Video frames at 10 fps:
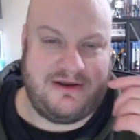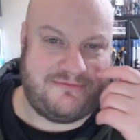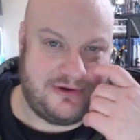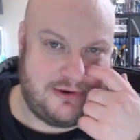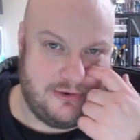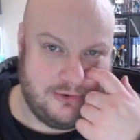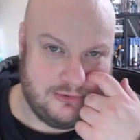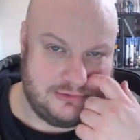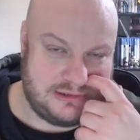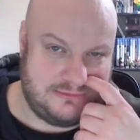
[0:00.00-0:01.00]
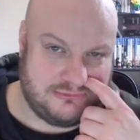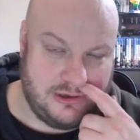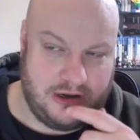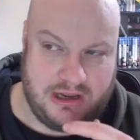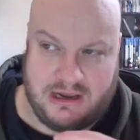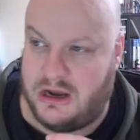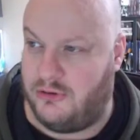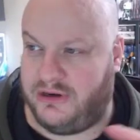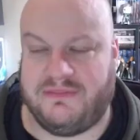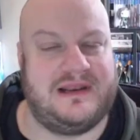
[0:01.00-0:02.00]
may have recalled, eh,
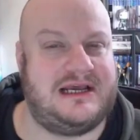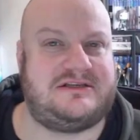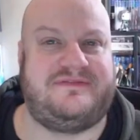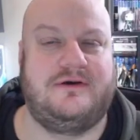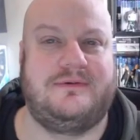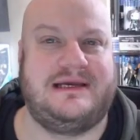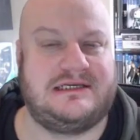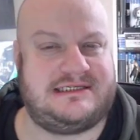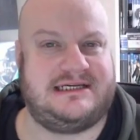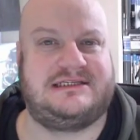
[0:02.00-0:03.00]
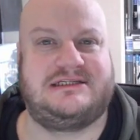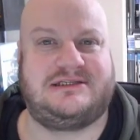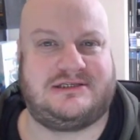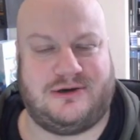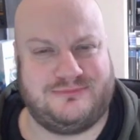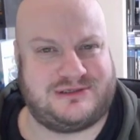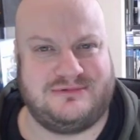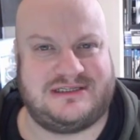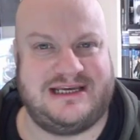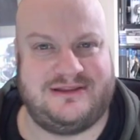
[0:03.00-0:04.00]
only in the last few weeks, Tessa
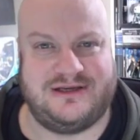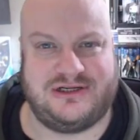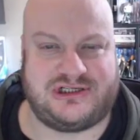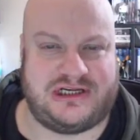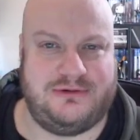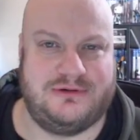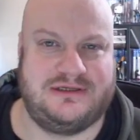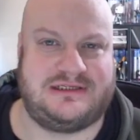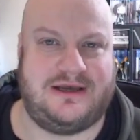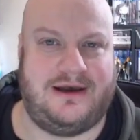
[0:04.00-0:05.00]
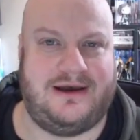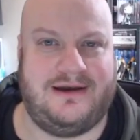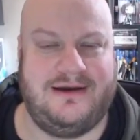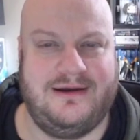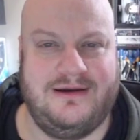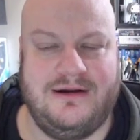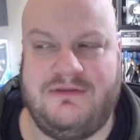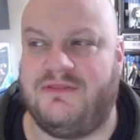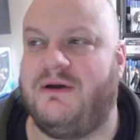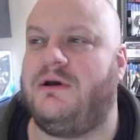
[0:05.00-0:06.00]
Thompson said that she was uh,
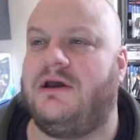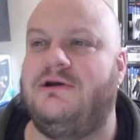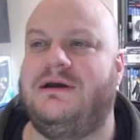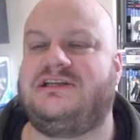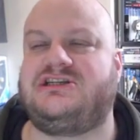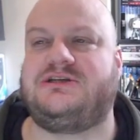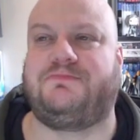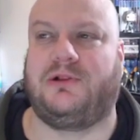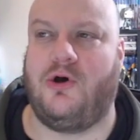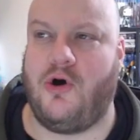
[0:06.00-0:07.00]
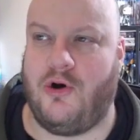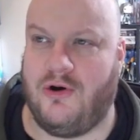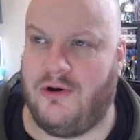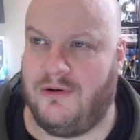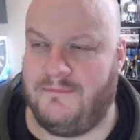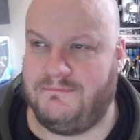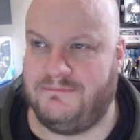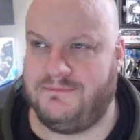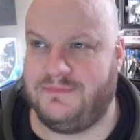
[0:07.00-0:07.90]
that they were going to explore